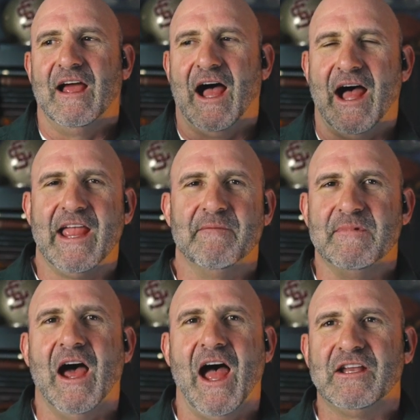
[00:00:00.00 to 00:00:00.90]
I
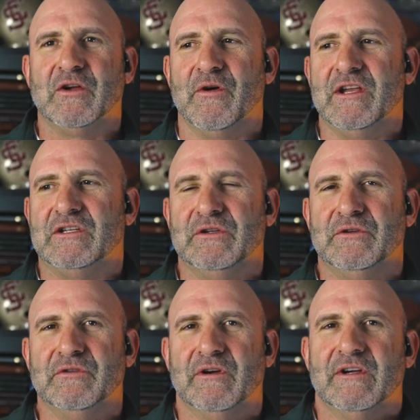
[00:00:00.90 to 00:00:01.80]
am not going
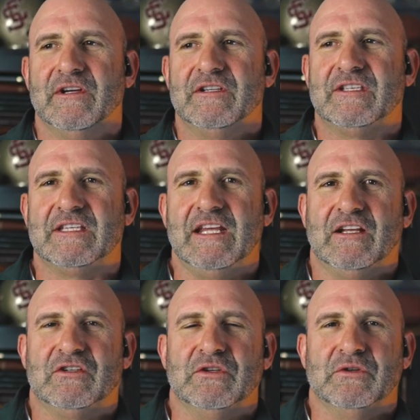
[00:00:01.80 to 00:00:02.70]
to
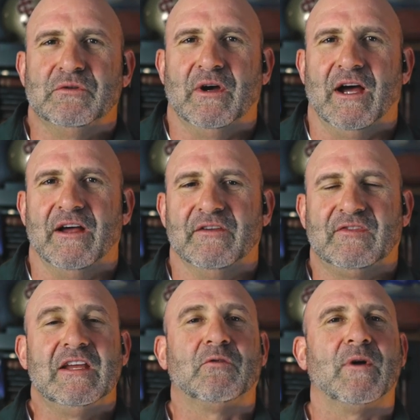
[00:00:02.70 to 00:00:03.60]
seek to uh,
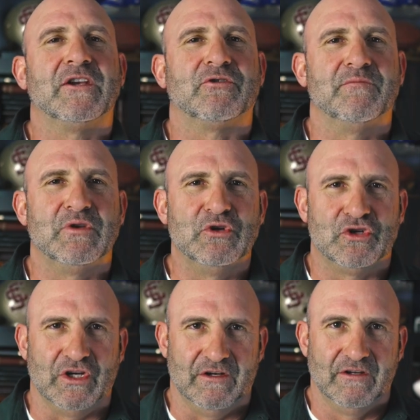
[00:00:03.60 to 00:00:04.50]
seek
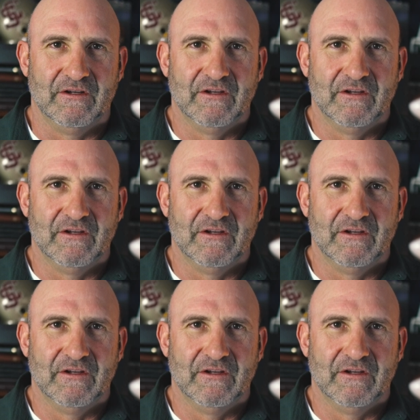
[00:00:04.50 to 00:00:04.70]
retribution.